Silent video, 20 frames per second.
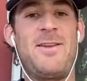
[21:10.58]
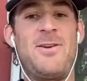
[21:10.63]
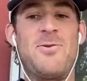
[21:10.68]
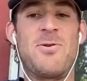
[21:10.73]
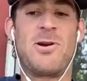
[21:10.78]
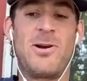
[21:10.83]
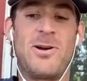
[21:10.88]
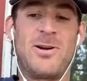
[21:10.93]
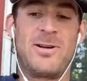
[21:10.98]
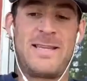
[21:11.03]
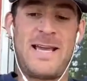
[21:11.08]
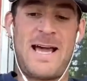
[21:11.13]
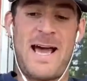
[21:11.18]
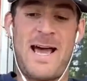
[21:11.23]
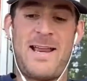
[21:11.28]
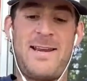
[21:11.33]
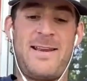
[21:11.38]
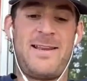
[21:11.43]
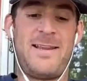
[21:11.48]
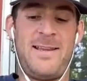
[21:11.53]
You heard
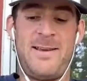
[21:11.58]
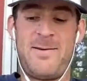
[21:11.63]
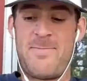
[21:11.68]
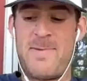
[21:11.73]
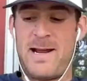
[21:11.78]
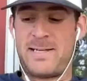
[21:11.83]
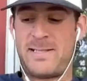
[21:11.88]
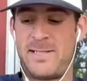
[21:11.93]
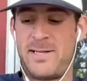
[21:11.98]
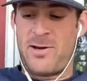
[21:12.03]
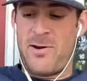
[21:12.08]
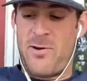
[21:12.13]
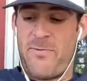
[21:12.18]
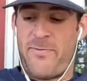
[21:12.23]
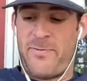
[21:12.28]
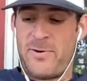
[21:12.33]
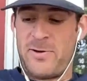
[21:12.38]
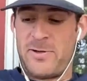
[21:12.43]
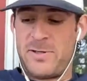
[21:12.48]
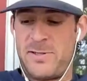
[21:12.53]
that in Mexico
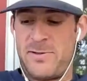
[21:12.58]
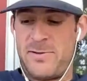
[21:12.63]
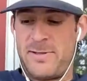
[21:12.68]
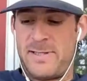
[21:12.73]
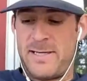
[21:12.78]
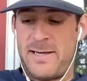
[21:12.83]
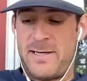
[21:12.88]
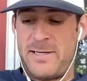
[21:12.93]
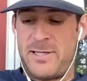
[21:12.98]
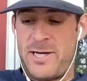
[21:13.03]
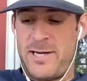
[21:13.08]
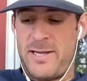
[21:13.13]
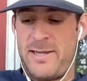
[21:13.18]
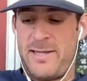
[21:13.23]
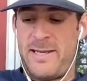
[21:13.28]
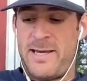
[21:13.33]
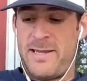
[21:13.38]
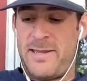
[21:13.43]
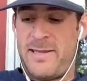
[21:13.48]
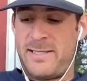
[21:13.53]
first. You said,
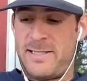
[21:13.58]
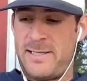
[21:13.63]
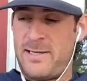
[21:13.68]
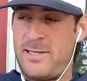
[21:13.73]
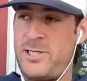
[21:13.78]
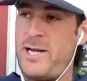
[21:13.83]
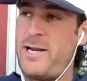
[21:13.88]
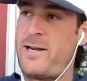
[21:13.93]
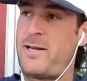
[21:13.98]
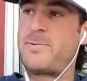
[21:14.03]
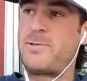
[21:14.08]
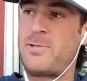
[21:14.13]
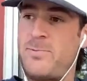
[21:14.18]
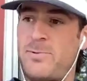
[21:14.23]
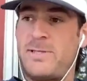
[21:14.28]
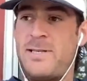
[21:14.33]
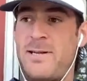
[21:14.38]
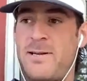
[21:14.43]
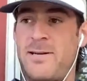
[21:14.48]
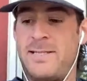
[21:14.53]
they said Jacob's
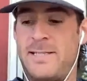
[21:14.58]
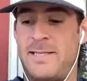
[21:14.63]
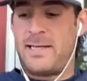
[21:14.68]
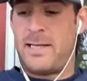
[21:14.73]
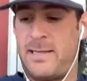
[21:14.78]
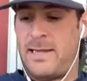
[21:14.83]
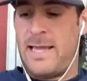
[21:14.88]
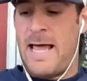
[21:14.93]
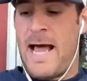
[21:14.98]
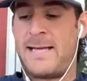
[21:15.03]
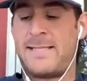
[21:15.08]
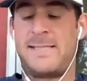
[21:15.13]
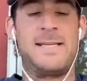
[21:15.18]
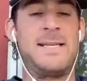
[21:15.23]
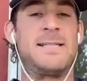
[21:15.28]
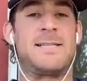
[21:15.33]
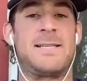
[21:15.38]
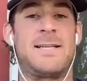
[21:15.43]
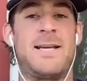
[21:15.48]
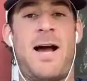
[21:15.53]
almost here. He's the
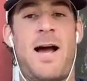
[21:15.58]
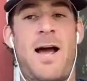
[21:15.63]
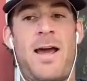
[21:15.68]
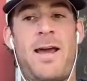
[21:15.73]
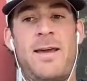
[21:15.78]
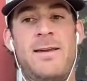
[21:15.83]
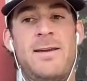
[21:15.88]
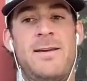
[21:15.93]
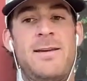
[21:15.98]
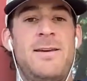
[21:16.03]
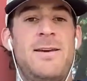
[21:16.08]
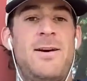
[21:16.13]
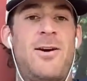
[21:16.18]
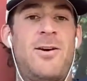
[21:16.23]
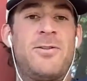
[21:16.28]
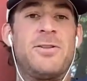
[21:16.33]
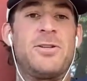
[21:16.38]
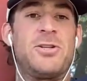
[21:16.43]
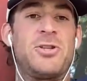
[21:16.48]
classiest guy on the